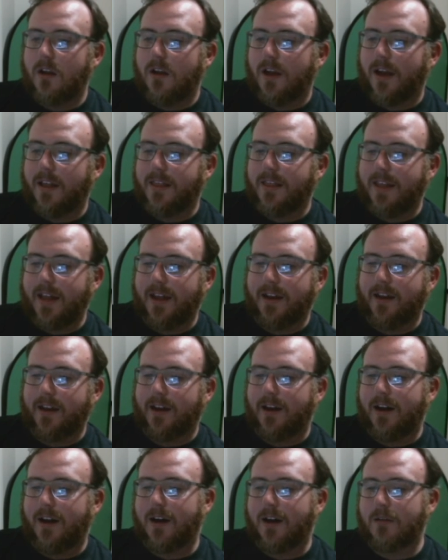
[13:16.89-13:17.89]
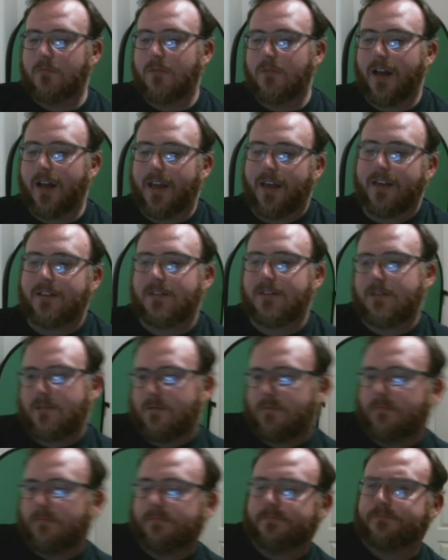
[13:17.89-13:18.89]
And then I
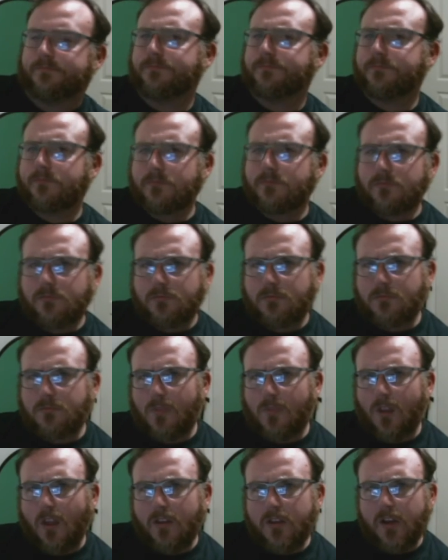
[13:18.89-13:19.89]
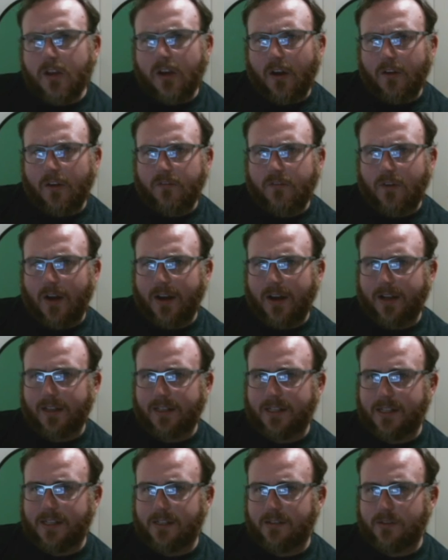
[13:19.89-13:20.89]
guess,
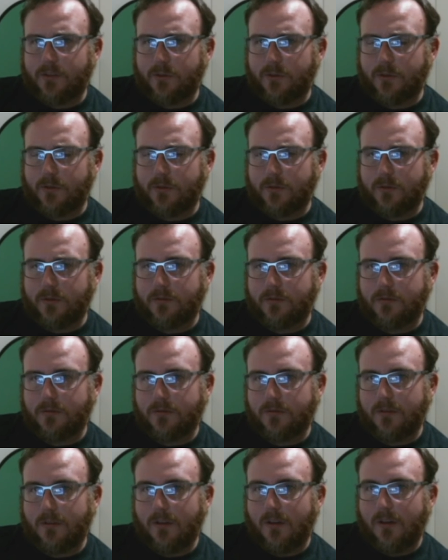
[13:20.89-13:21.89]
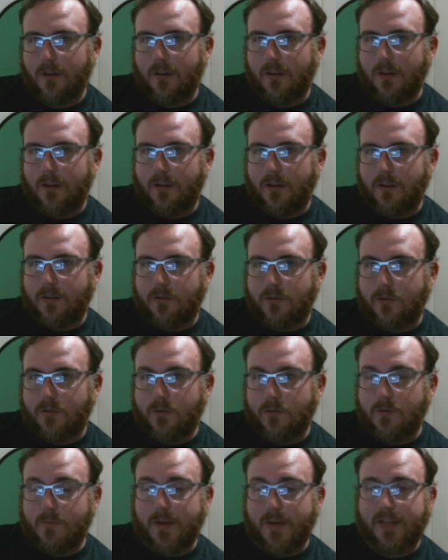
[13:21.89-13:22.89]
finally do
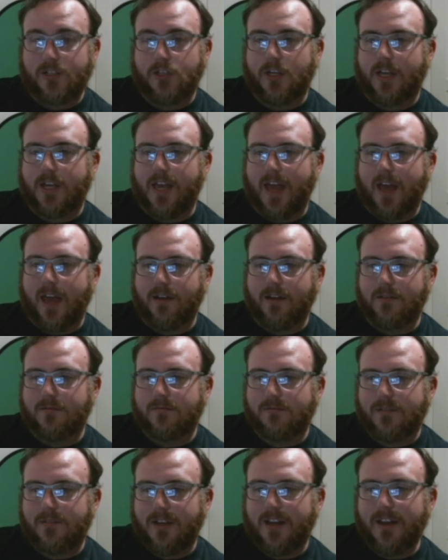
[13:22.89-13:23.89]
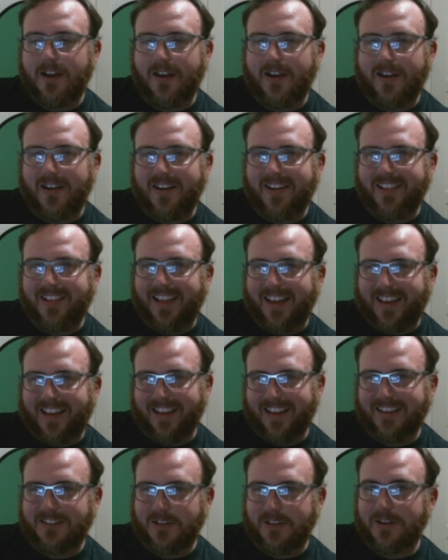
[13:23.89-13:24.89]
the best you can.
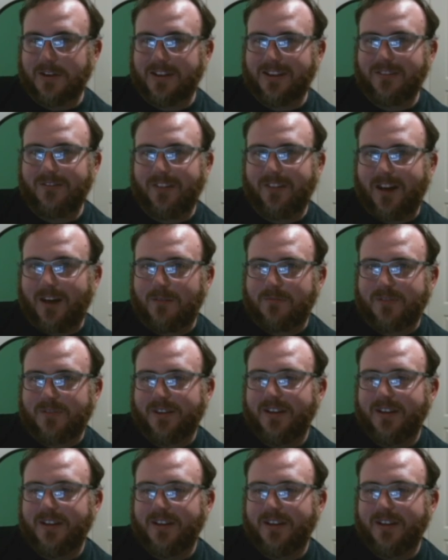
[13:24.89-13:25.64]
Don't give up.